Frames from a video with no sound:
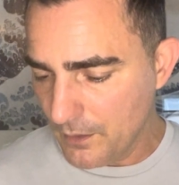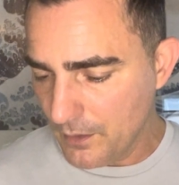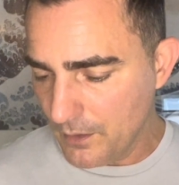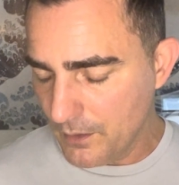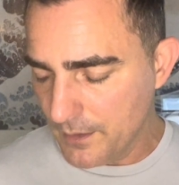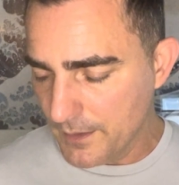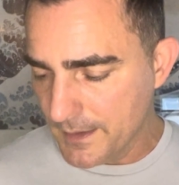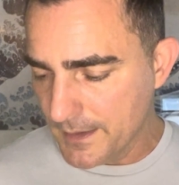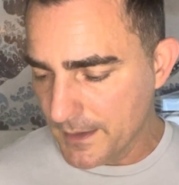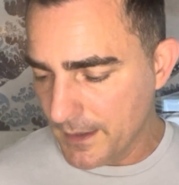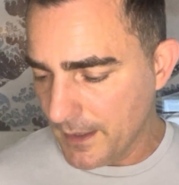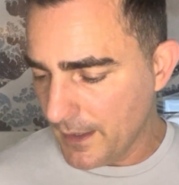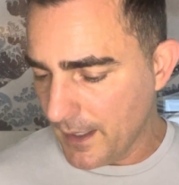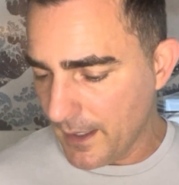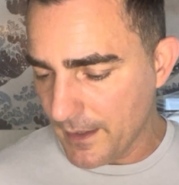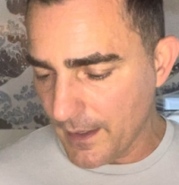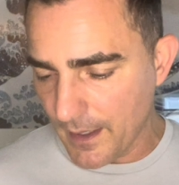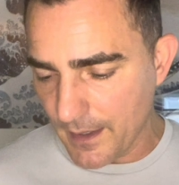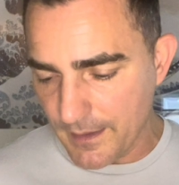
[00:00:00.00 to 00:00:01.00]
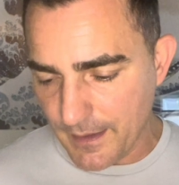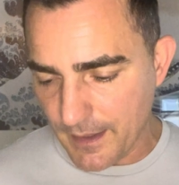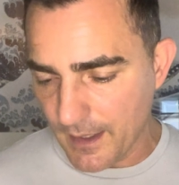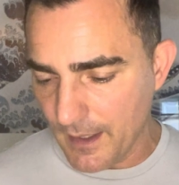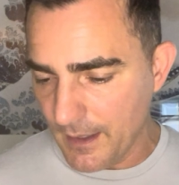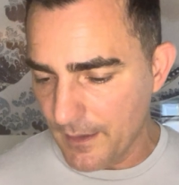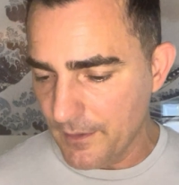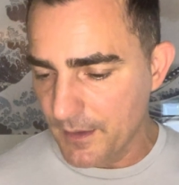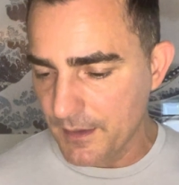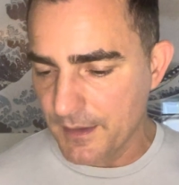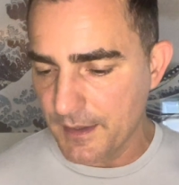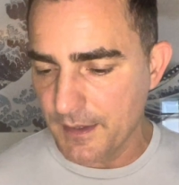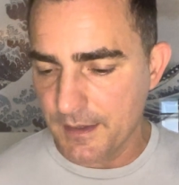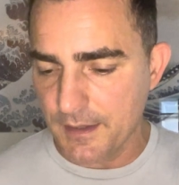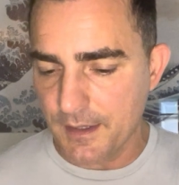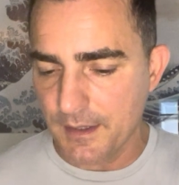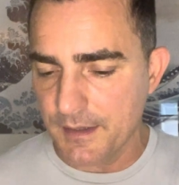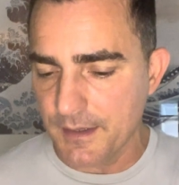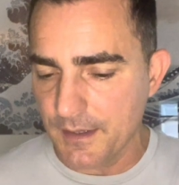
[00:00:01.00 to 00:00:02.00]
Again, this
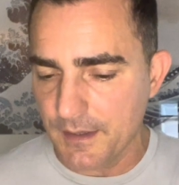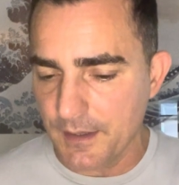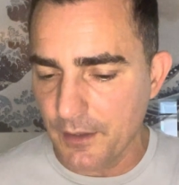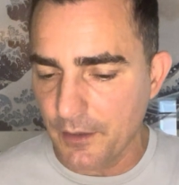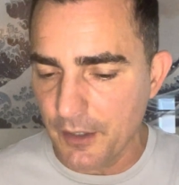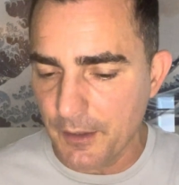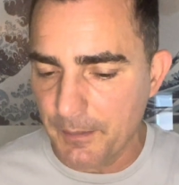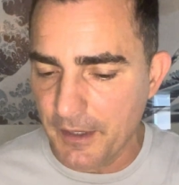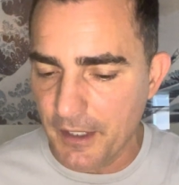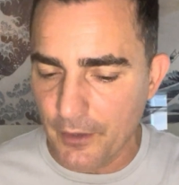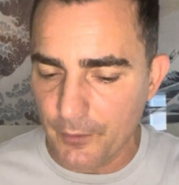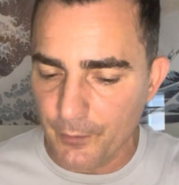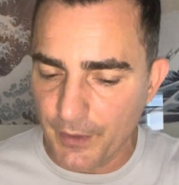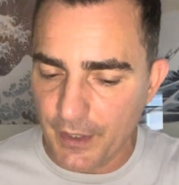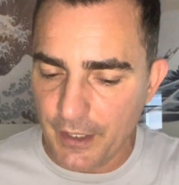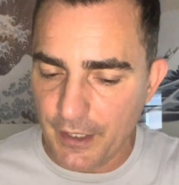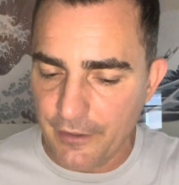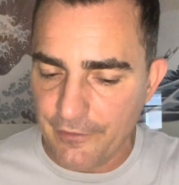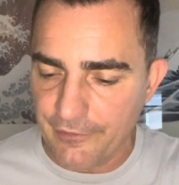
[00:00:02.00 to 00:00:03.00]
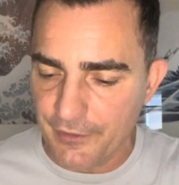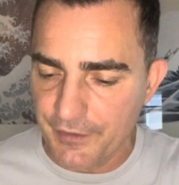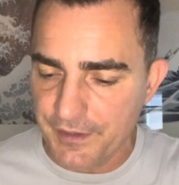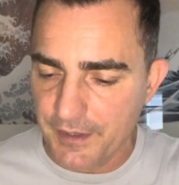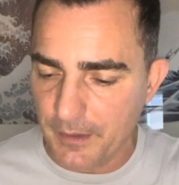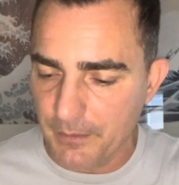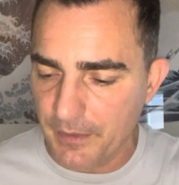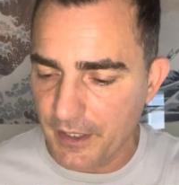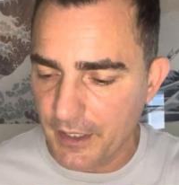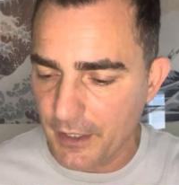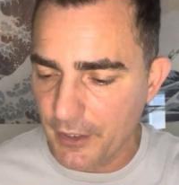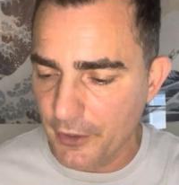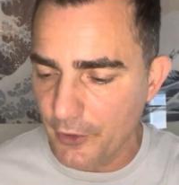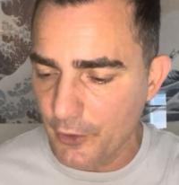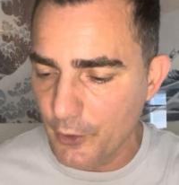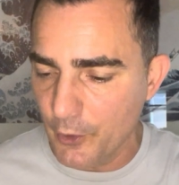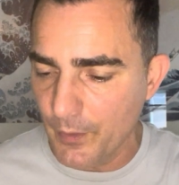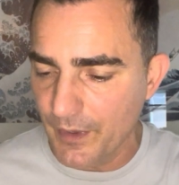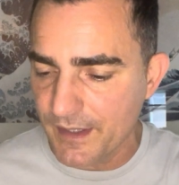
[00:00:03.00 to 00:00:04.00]
is going to be a reading for somebody here
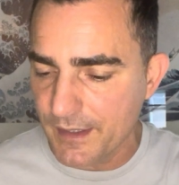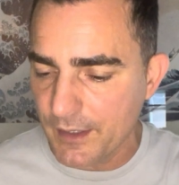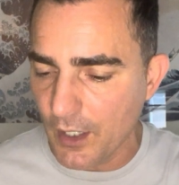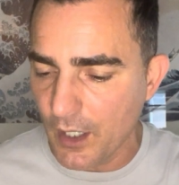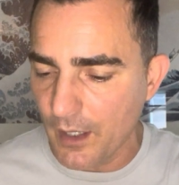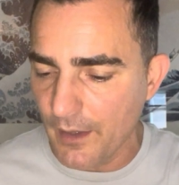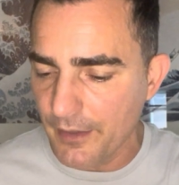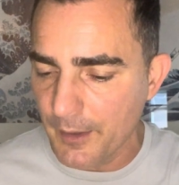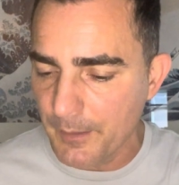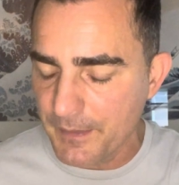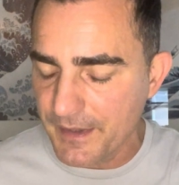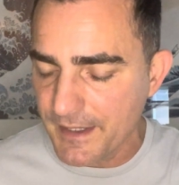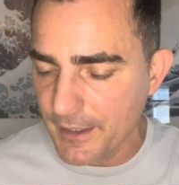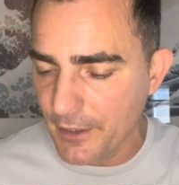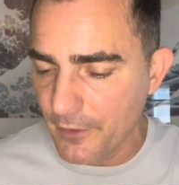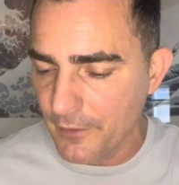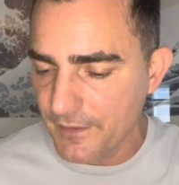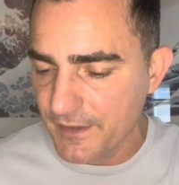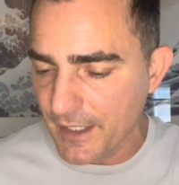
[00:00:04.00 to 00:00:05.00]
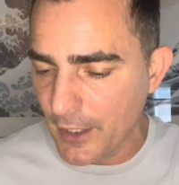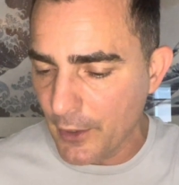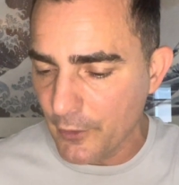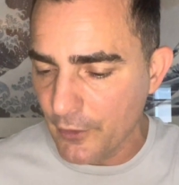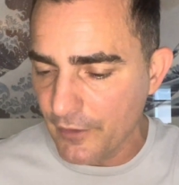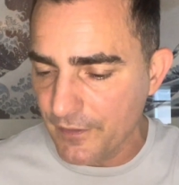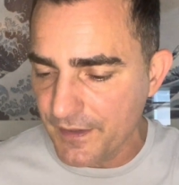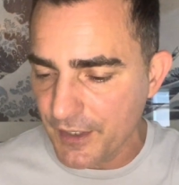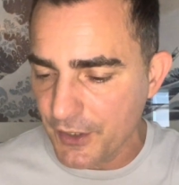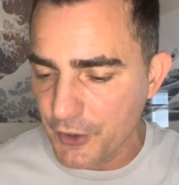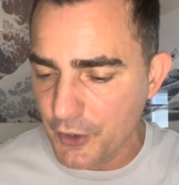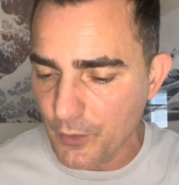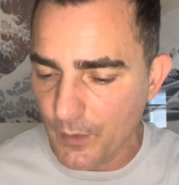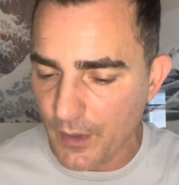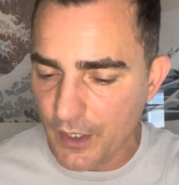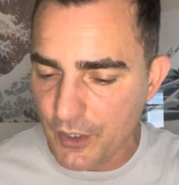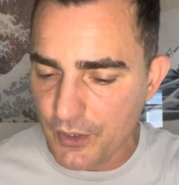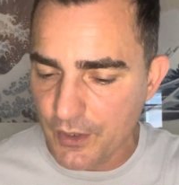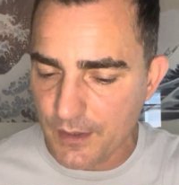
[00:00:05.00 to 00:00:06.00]
who has gotten themselves out of
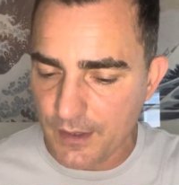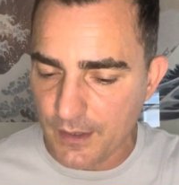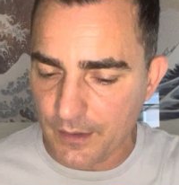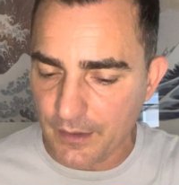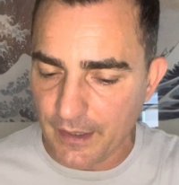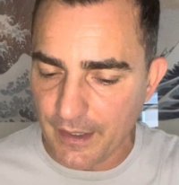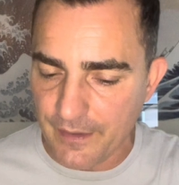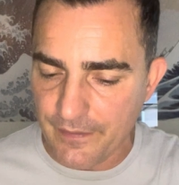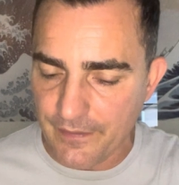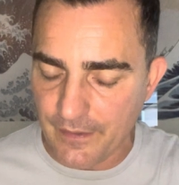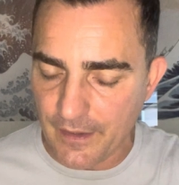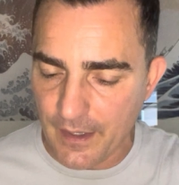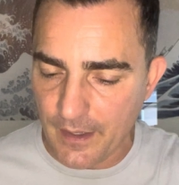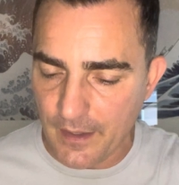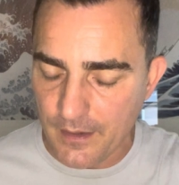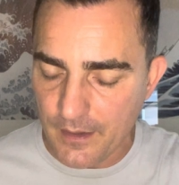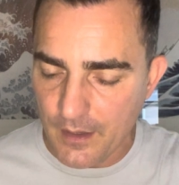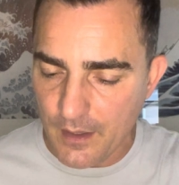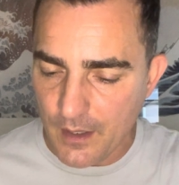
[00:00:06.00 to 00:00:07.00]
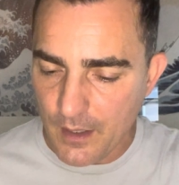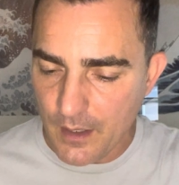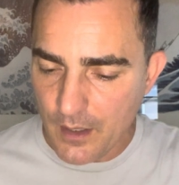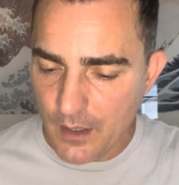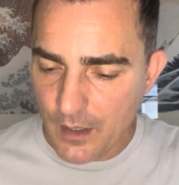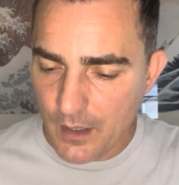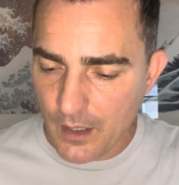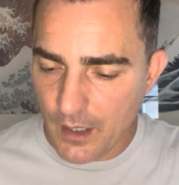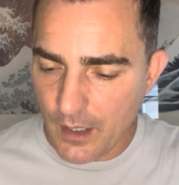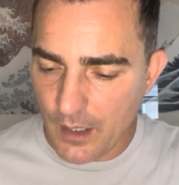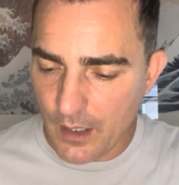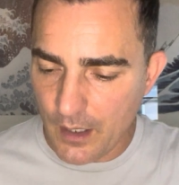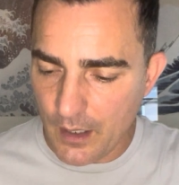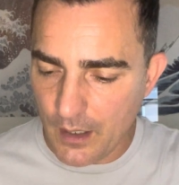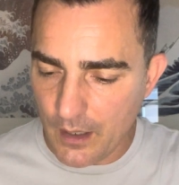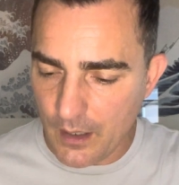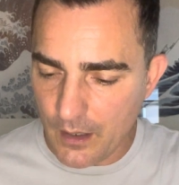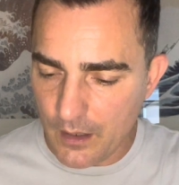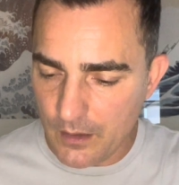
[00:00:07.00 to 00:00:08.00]
situations in life that
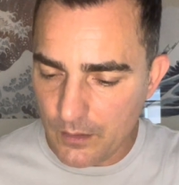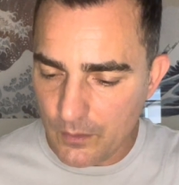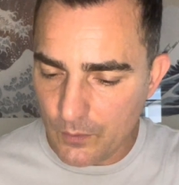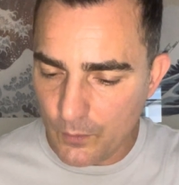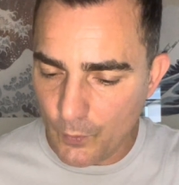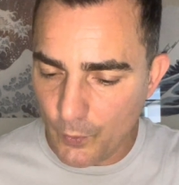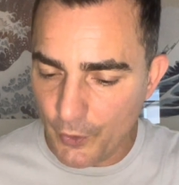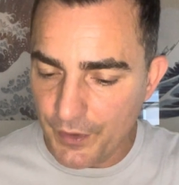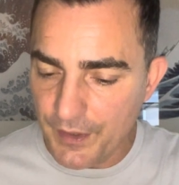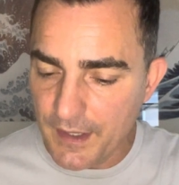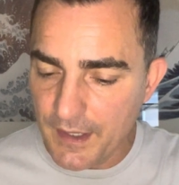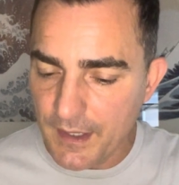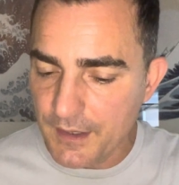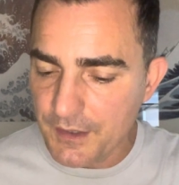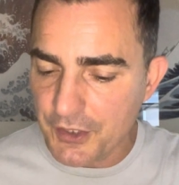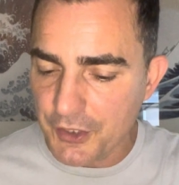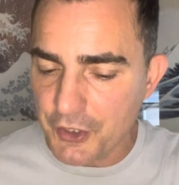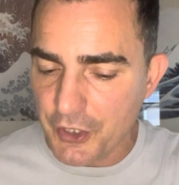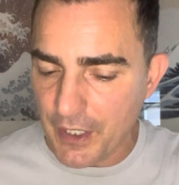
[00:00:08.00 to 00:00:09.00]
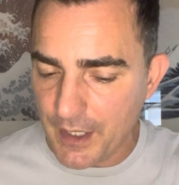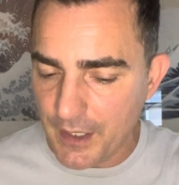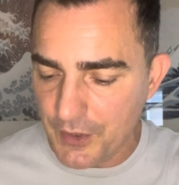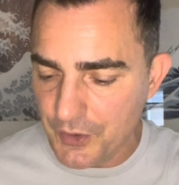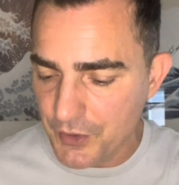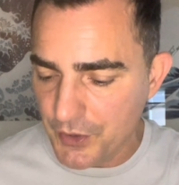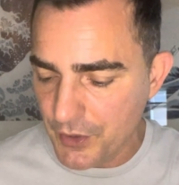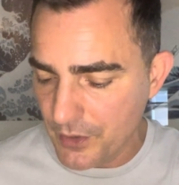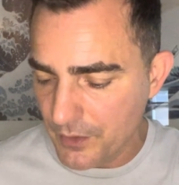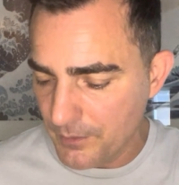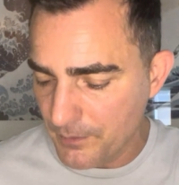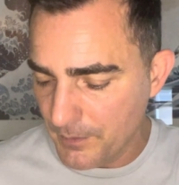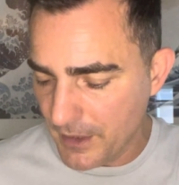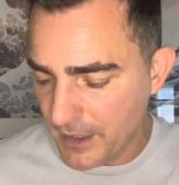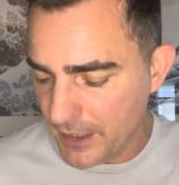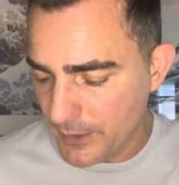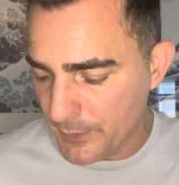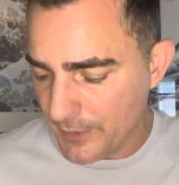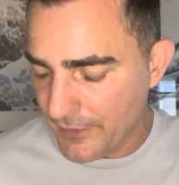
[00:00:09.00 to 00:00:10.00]
were needing to change,
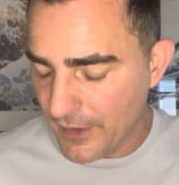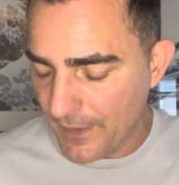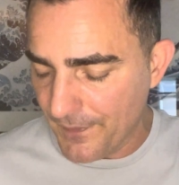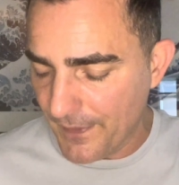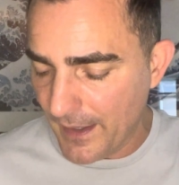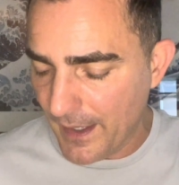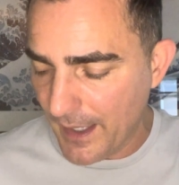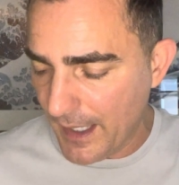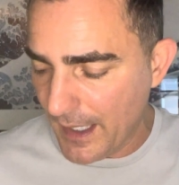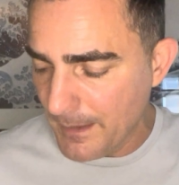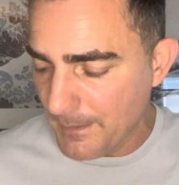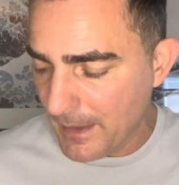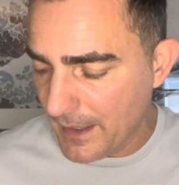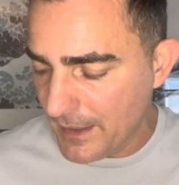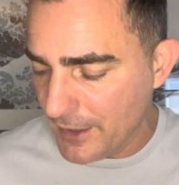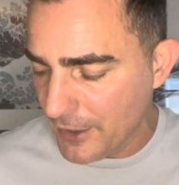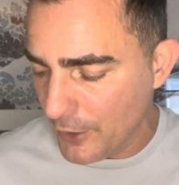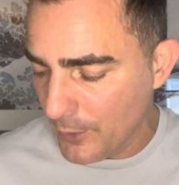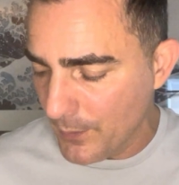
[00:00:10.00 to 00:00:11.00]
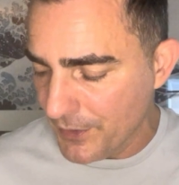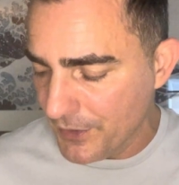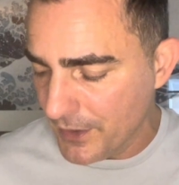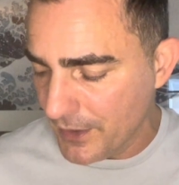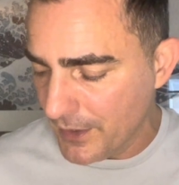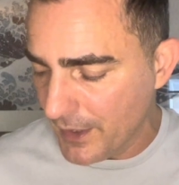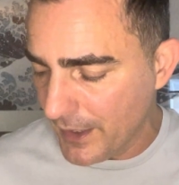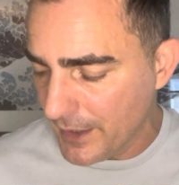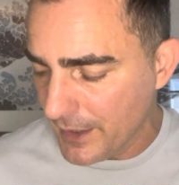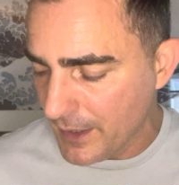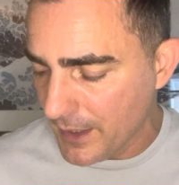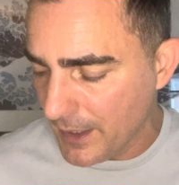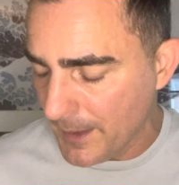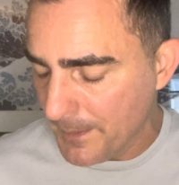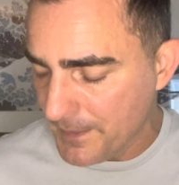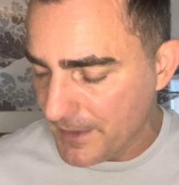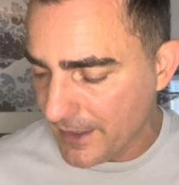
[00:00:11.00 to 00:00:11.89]
because we've got the Hangman here with the Nine of Cups.